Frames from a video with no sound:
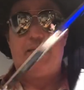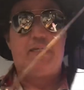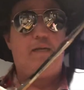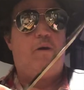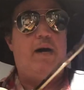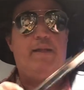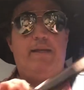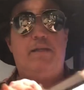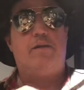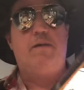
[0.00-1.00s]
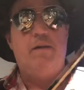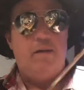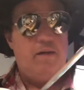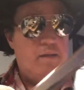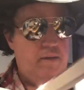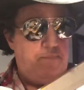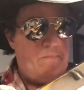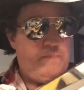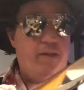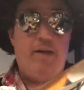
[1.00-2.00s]
see why these are
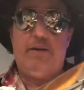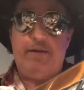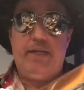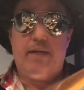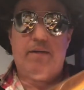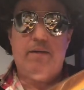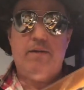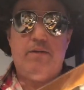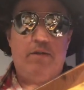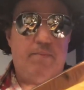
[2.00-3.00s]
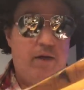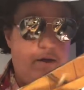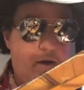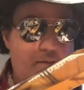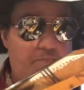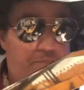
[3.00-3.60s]
near and dear to my heart.